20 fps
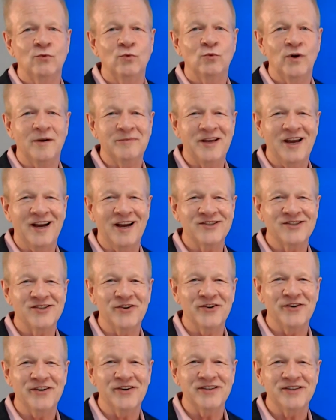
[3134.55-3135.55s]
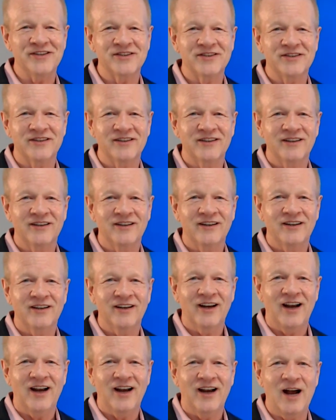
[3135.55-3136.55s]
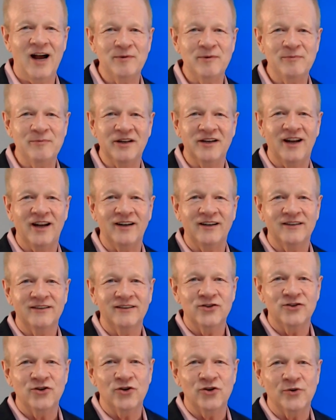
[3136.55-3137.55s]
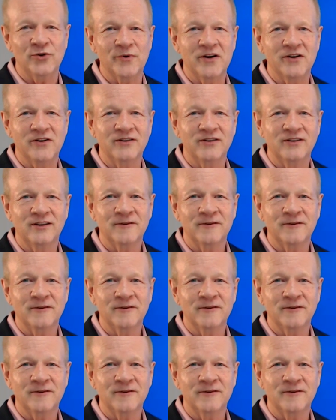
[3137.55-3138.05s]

webcast series. Happy Monday to you all.